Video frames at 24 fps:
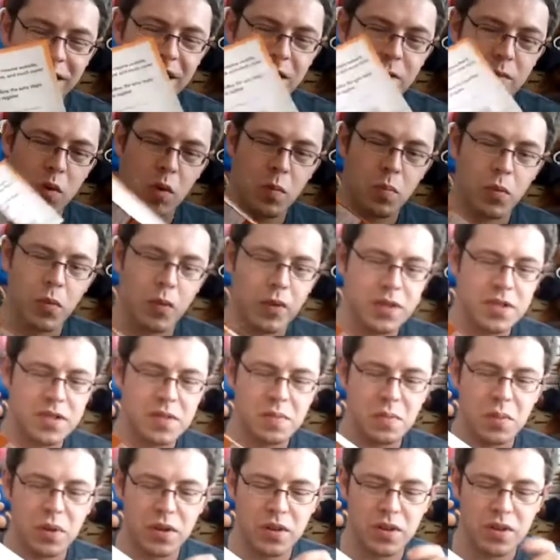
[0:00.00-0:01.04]
I can get more
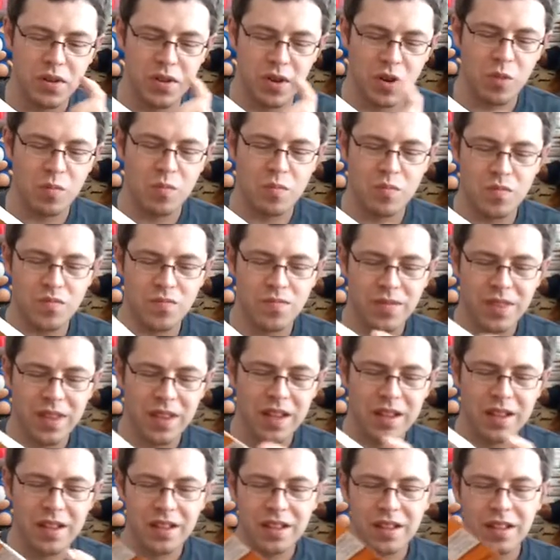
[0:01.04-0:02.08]
points. But nope.
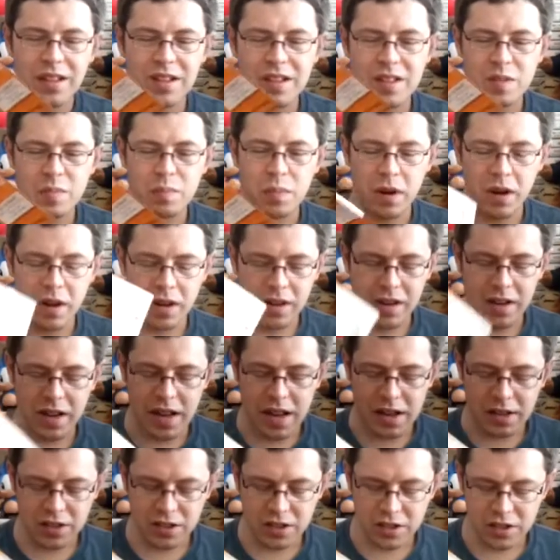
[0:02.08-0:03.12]
They expired
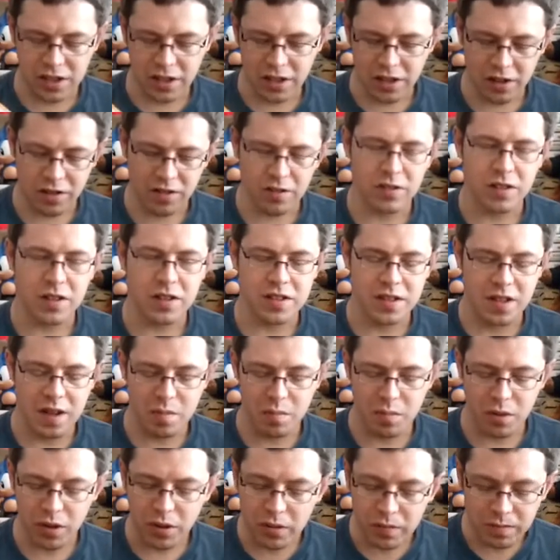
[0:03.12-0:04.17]
last year in
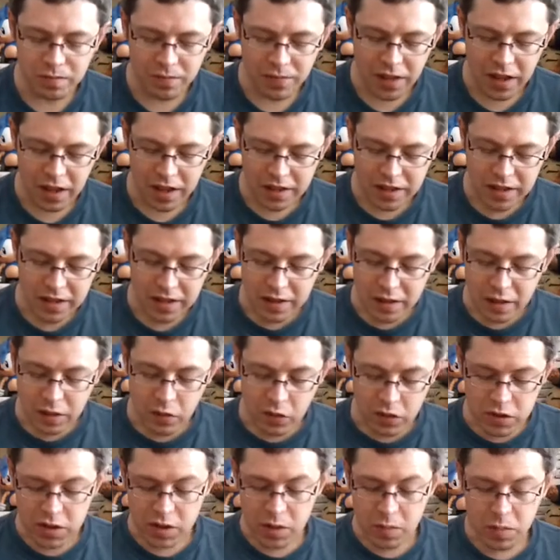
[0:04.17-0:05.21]
December.
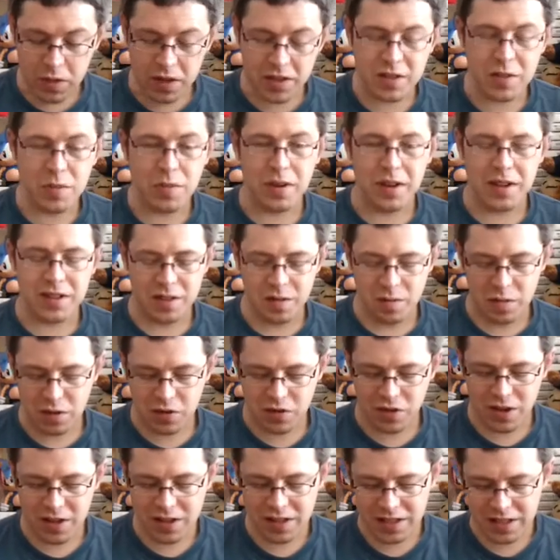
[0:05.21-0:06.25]
Which is a pity because I've
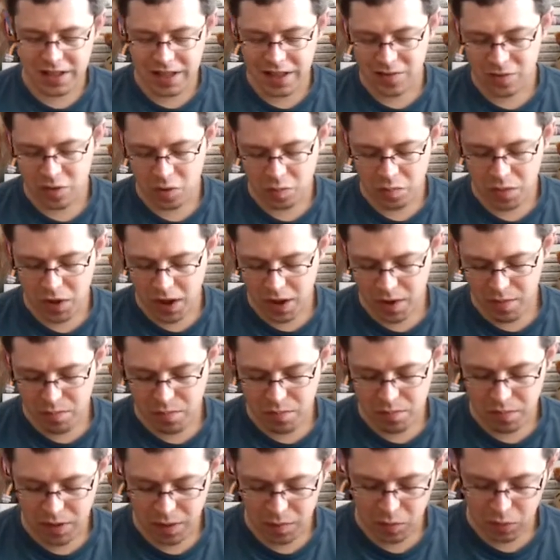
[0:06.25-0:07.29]
been trying to save up
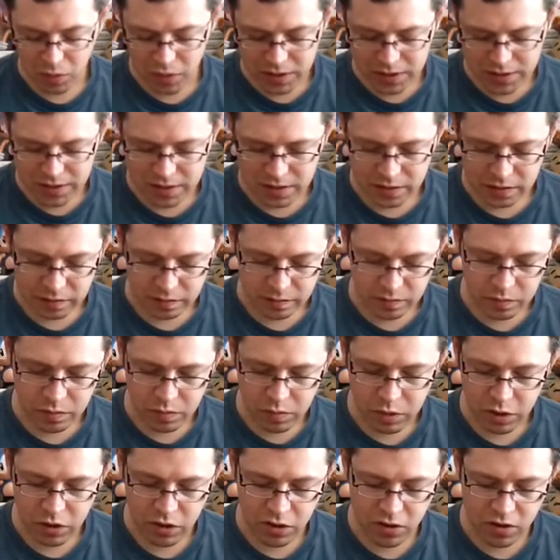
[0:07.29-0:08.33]
my points.
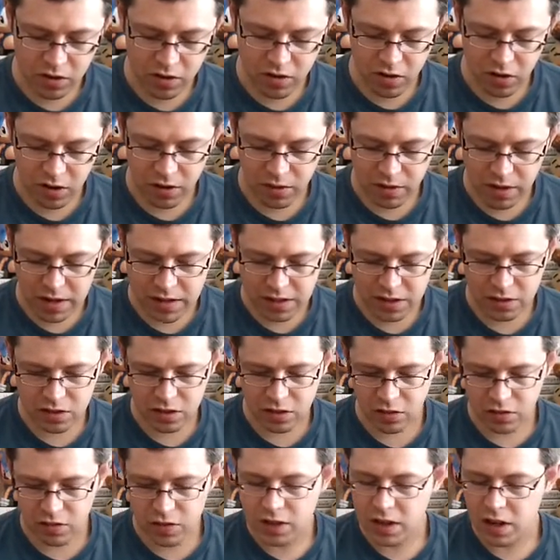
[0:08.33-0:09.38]
But all the rest of the
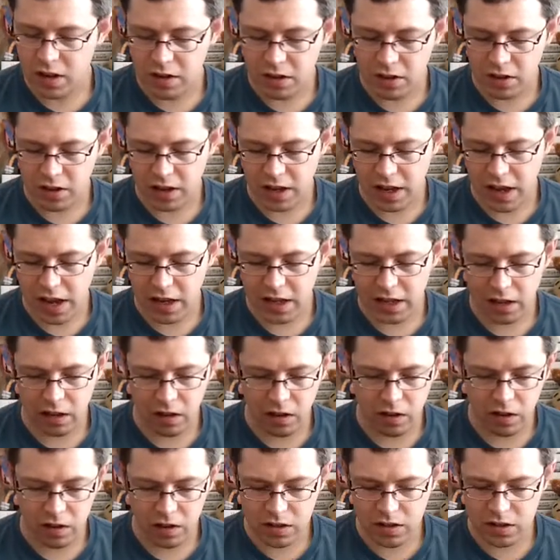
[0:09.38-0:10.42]
stuff's there, the
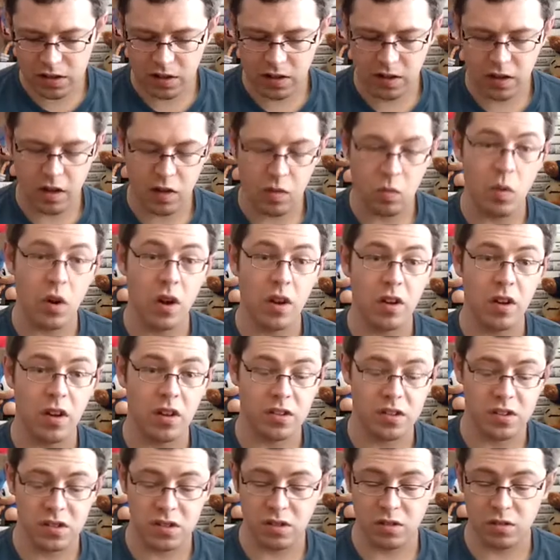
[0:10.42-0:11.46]
catalogs and
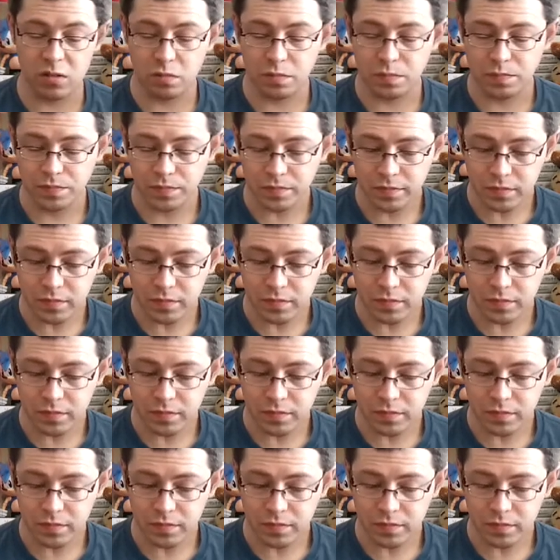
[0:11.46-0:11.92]
whatnot, so